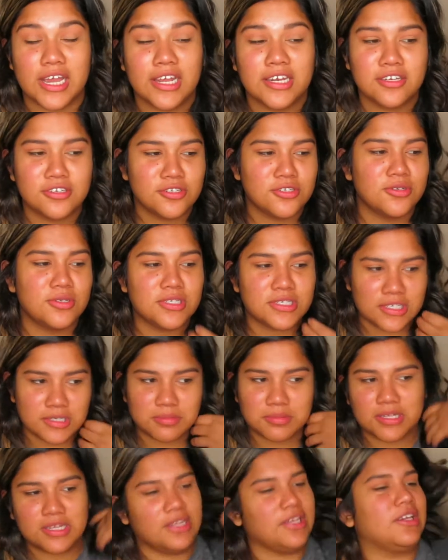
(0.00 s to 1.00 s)
I need to do a
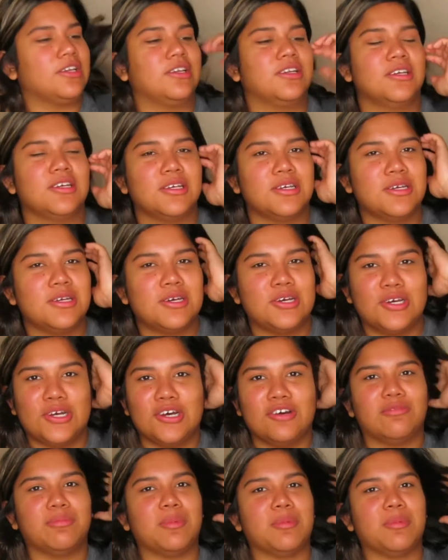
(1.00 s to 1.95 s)
deep clean of